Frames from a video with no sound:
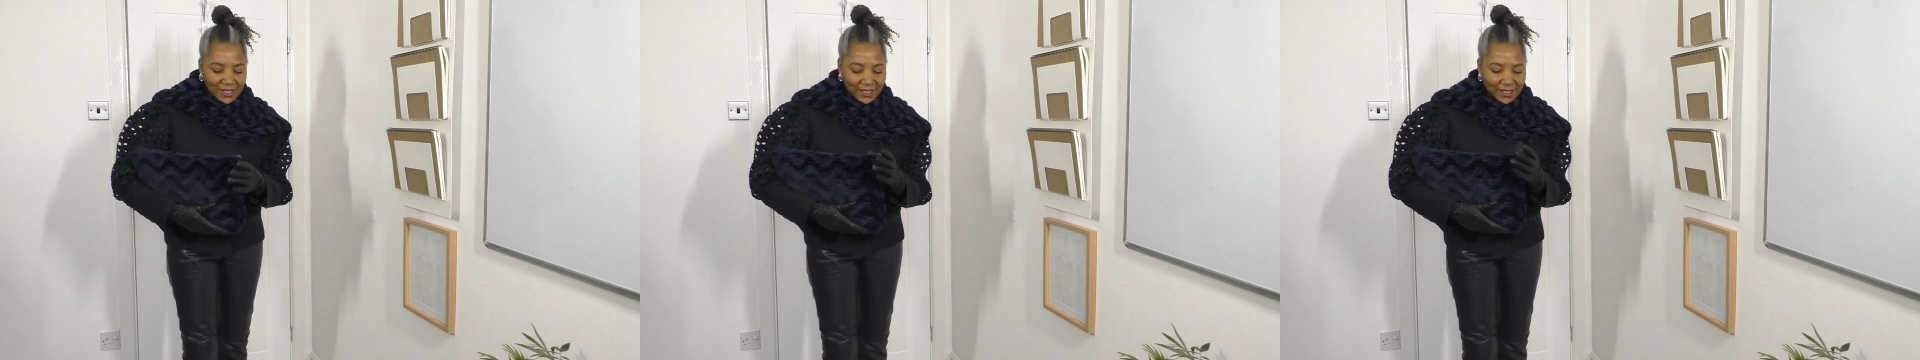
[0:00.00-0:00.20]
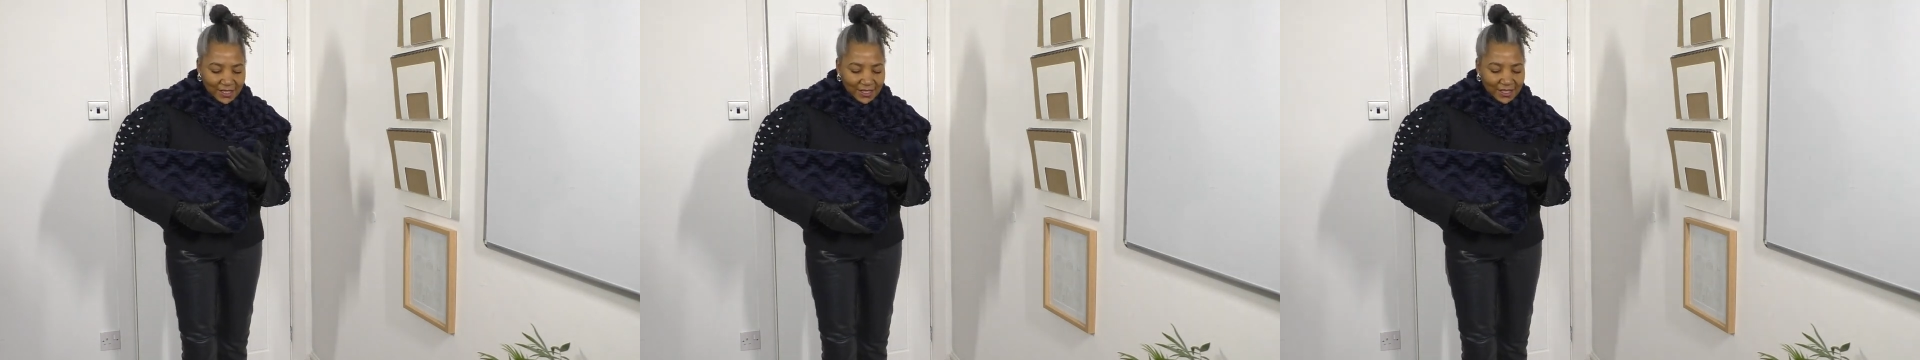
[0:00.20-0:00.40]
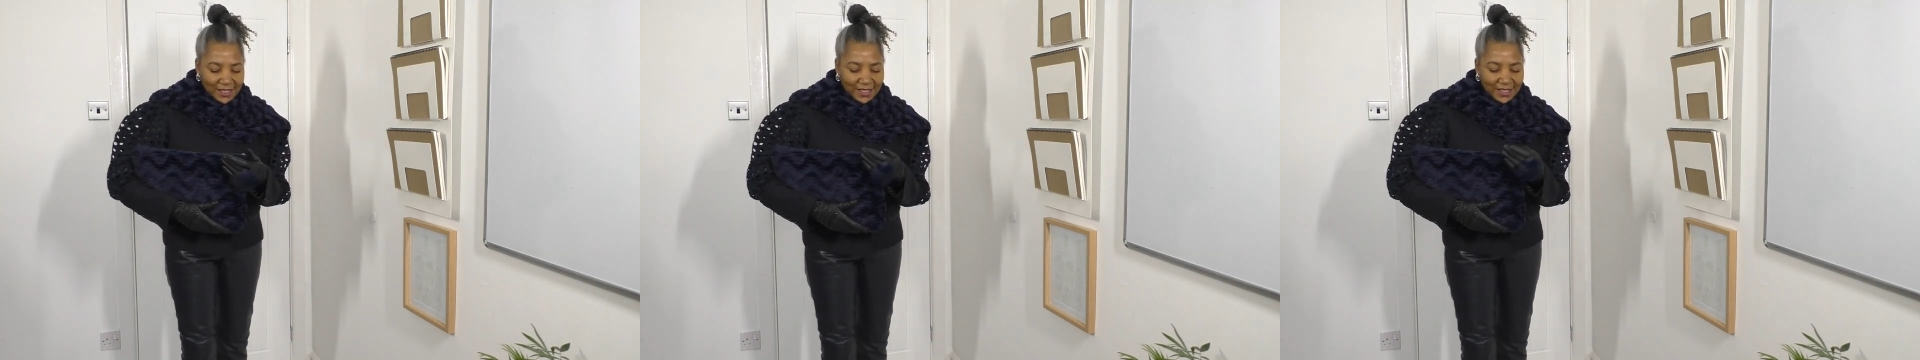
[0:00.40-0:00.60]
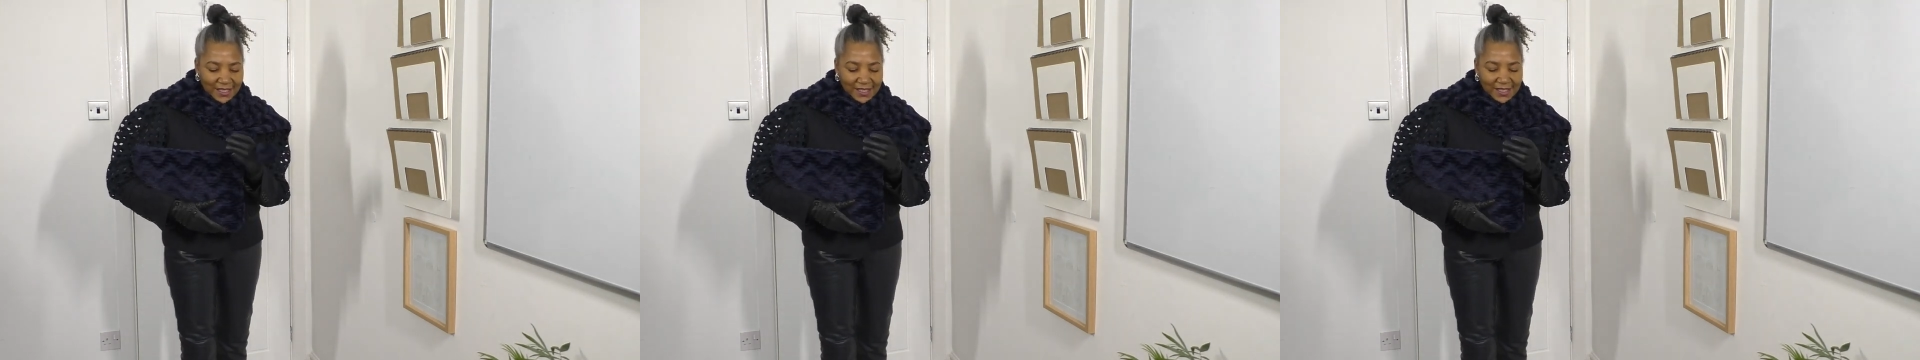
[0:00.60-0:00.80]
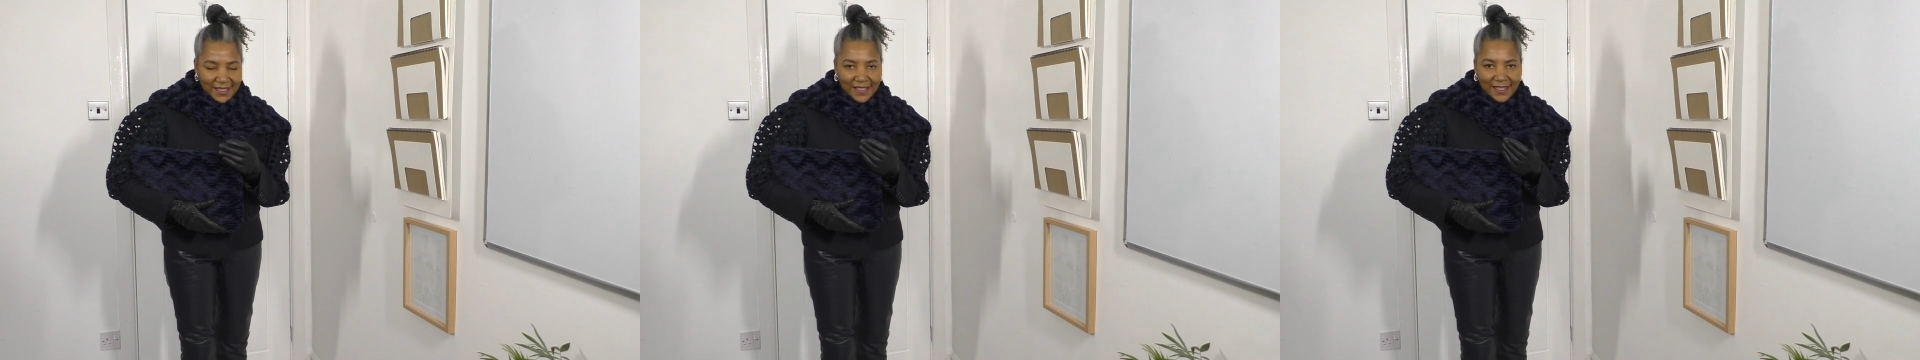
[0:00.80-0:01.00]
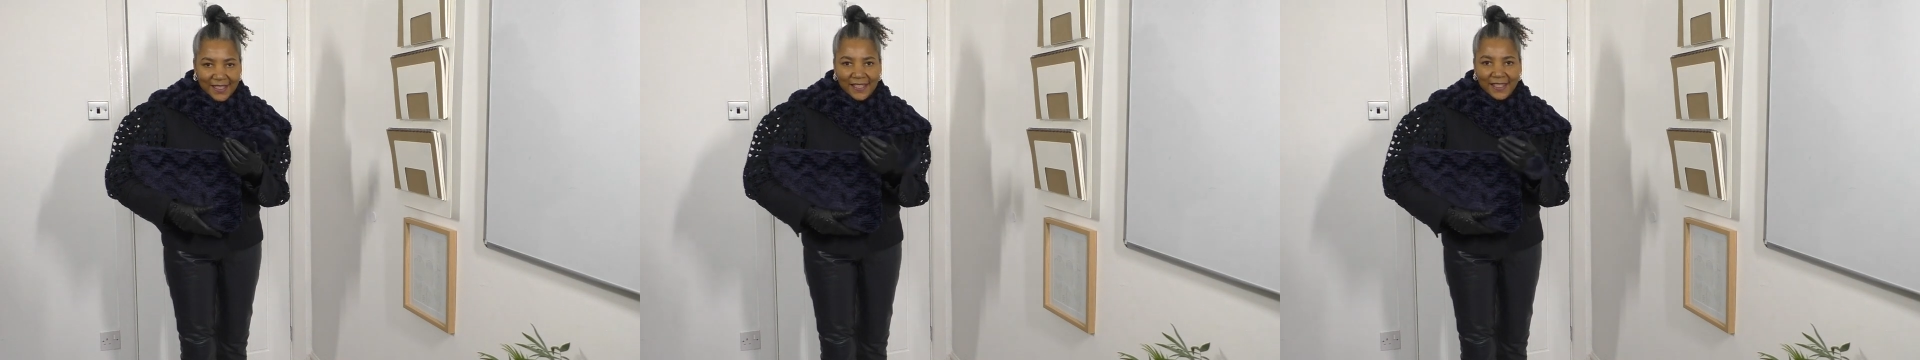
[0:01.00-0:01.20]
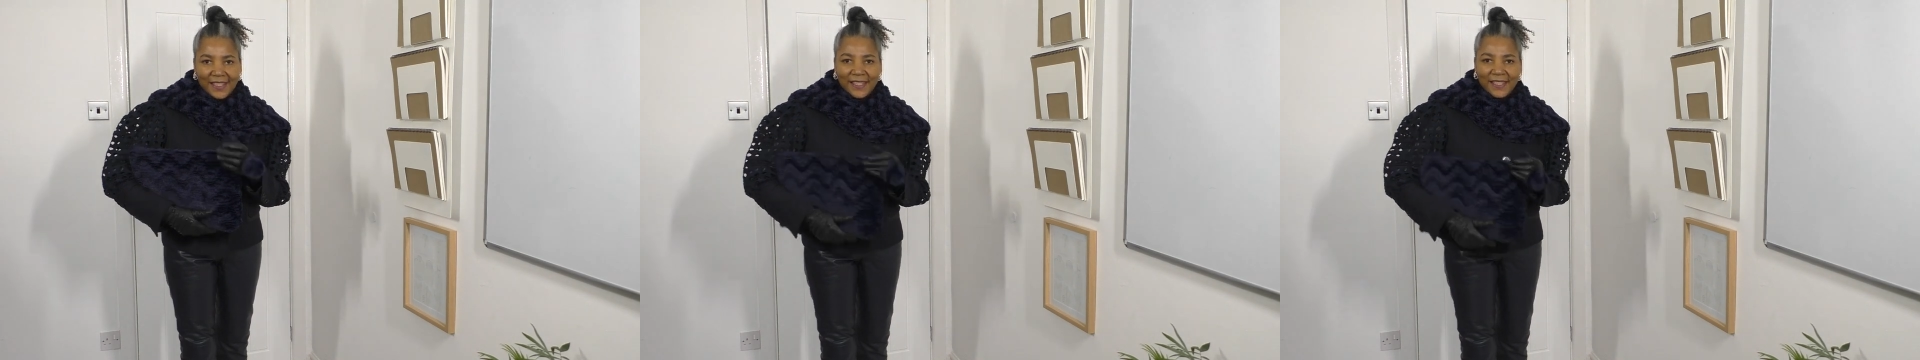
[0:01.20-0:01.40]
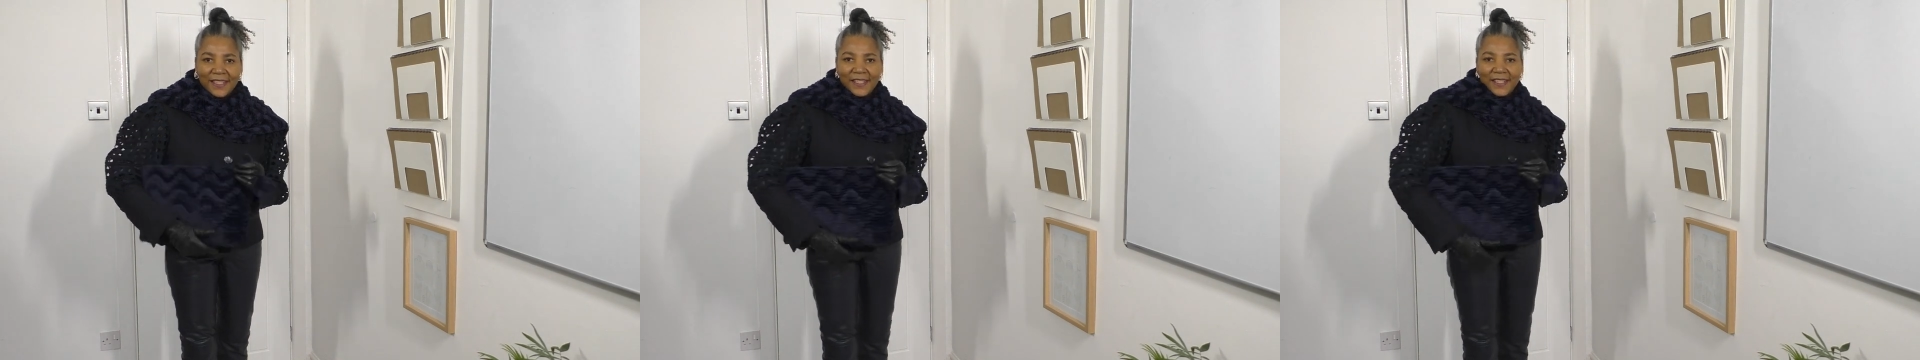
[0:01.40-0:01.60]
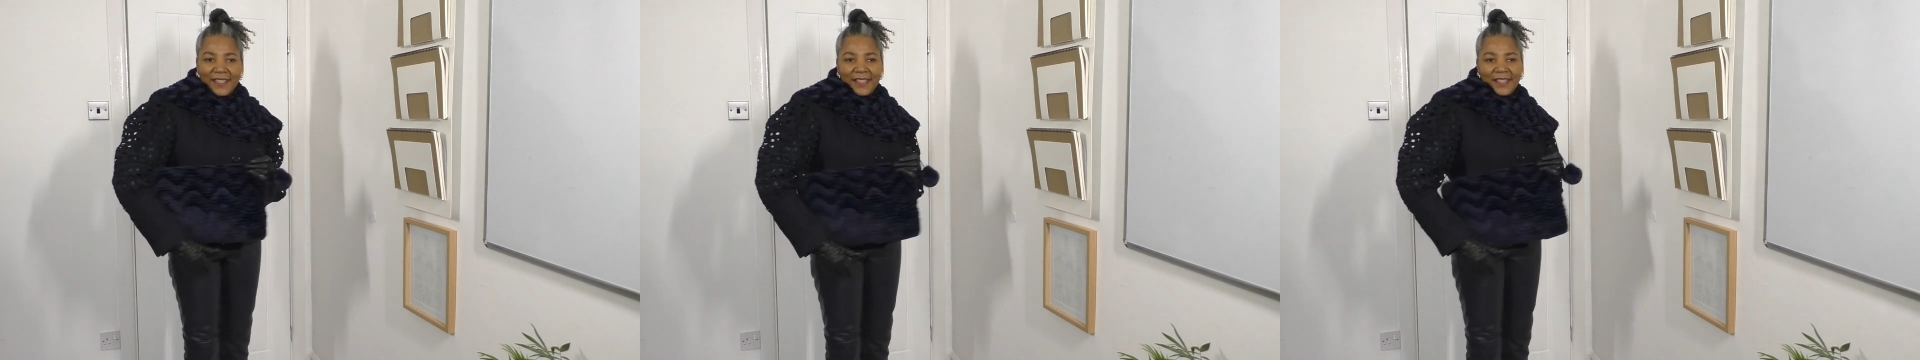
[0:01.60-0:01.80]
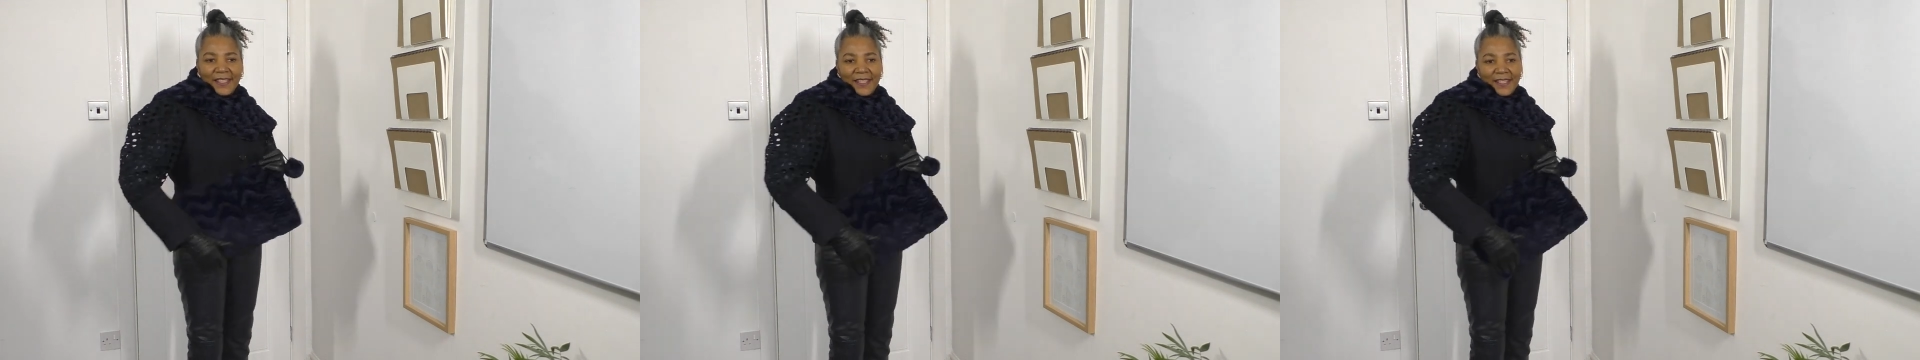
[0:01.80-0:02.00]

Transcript: No one is speaking in this clip.